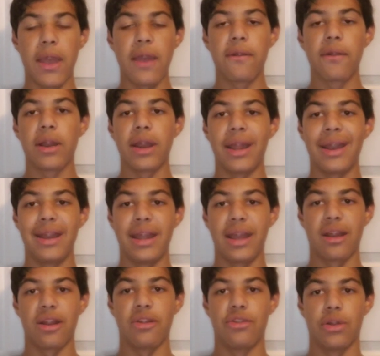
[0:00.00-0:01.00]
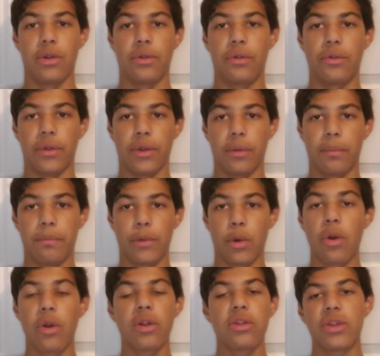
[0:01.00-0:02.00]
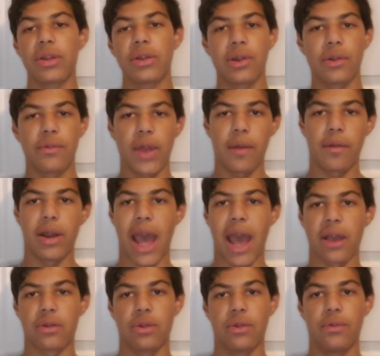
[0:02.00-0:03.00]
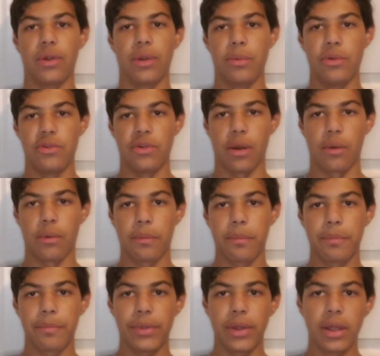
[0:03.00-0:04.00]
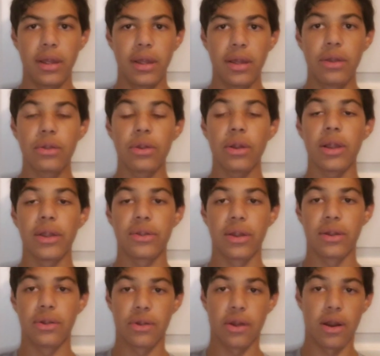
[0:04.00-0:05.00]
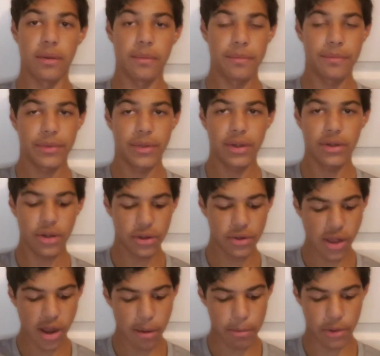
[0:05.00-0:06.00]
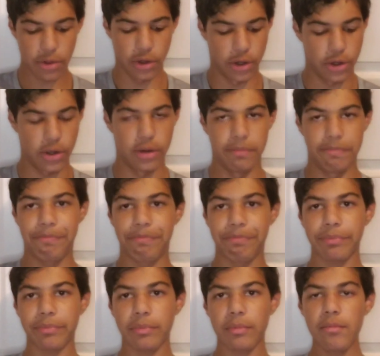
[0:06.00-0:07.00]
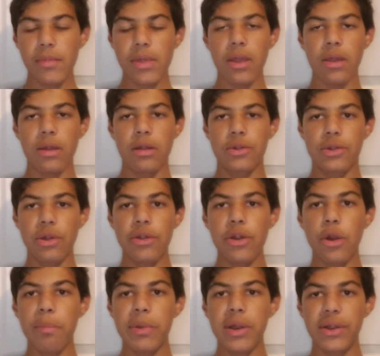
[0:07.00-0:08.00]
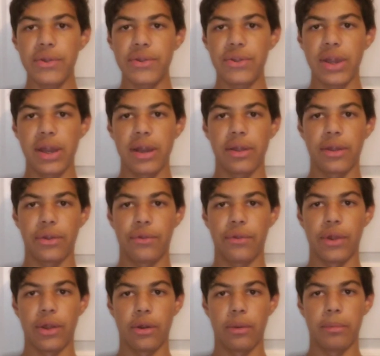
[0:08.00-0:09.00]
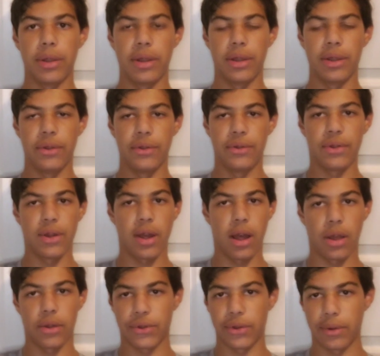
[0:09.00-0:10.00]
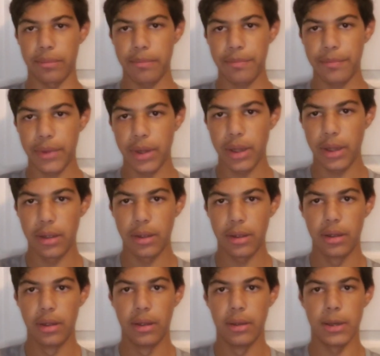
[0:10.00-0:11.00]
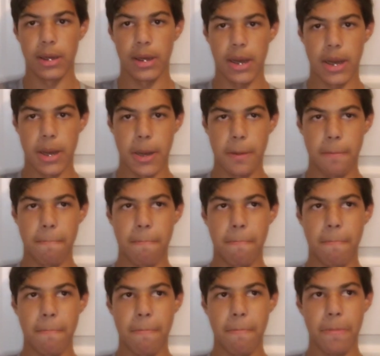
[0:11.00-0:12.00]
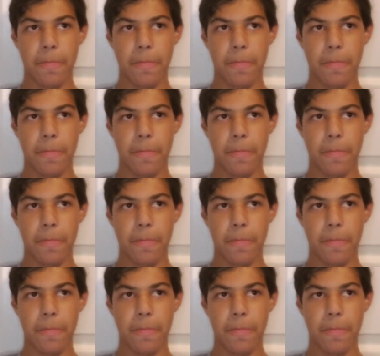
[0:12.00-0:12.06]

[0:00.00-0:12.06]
favorite Indiana Jones film or just your favorite action film in general so let's get started. So let's talk about the good. So the opening scene of this film is awesome. Um,